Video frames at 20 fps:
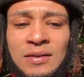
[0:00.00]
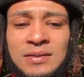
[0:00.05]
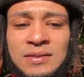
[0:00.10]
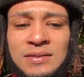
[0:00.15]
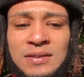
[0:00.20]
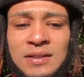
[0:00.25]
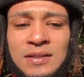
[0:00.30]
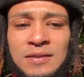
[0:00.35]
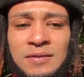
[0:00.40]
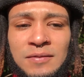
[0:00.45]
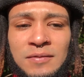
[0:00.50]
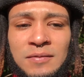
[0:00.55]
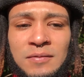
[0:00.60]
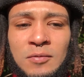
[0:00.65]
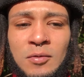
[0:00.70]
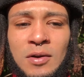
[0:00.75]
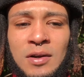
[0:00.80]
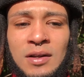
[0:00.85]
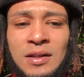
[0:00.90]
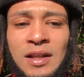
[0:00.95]
and stuff,
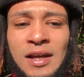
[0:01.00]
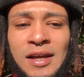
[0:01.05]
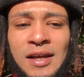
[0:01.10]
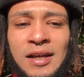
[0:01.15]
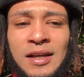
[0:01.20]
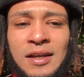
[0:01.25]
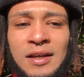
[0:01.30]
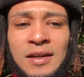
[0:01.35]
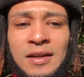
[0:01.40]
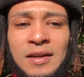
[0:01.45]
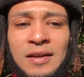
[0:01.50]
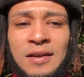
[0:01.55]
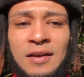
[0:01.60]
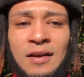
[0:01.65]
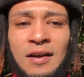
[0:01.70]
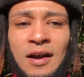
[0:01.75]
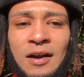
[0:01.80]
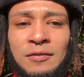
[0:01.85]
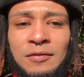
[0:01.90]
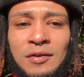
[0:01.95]
where like
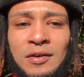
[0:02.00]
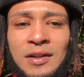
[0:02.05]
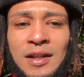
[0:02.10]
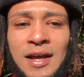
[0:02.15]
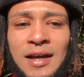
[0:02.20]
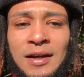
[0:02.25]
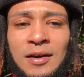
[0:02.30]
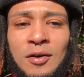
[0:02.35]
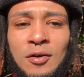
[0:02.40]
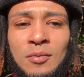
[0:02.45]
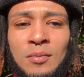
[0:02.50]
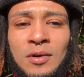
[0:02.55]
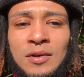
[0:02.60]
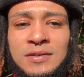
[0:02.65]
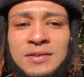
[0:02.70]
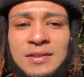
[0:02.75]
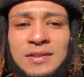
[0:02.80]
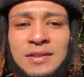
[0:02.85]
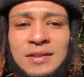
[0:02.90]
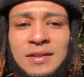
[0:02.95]
I feel like
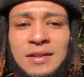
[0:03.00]
almost